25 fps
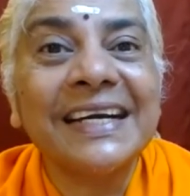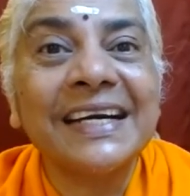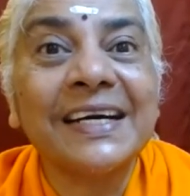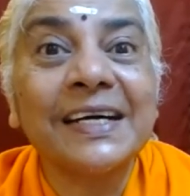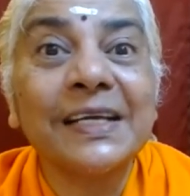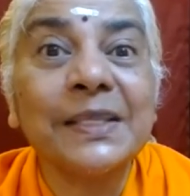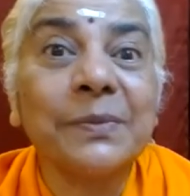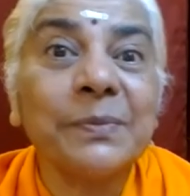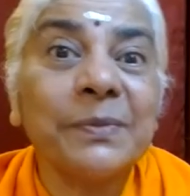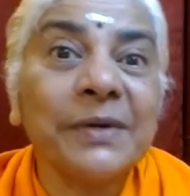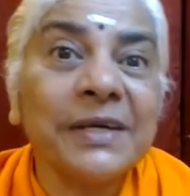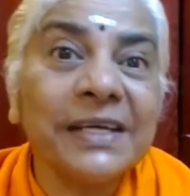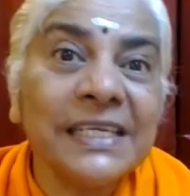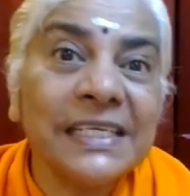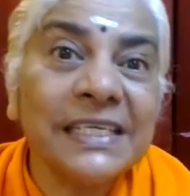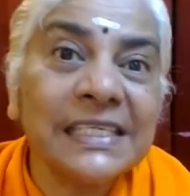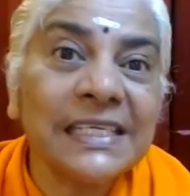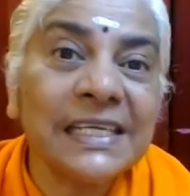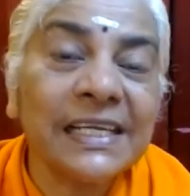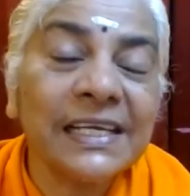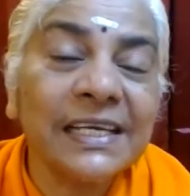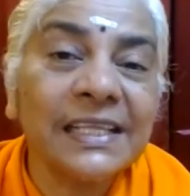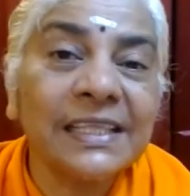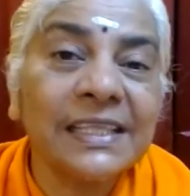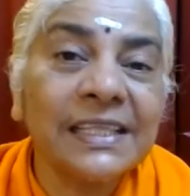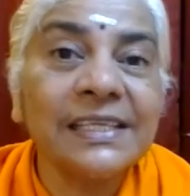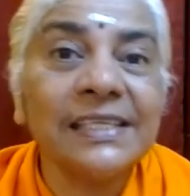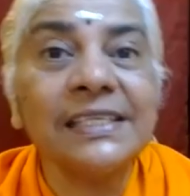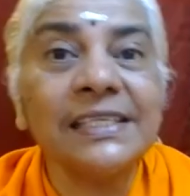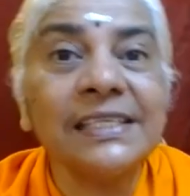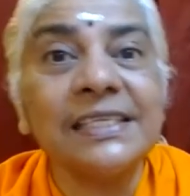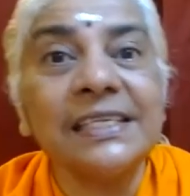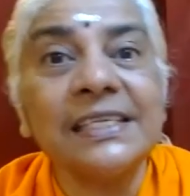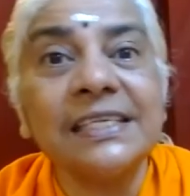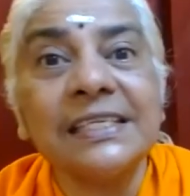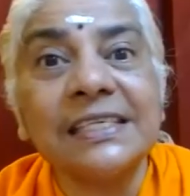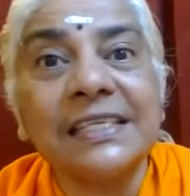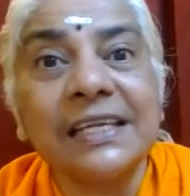Atma is like
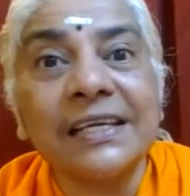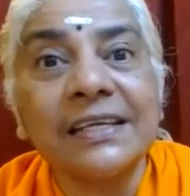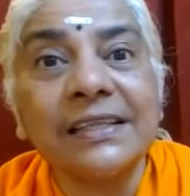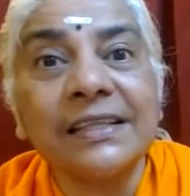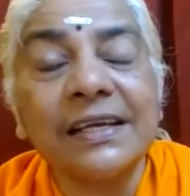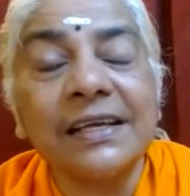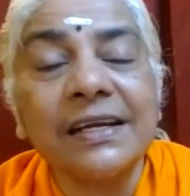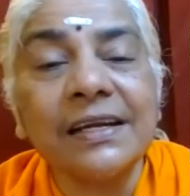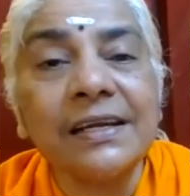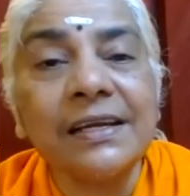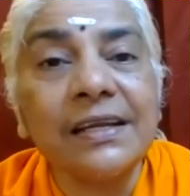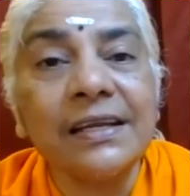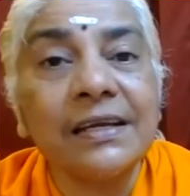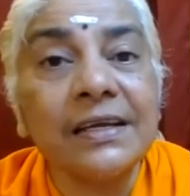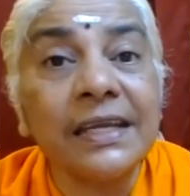this, is like that.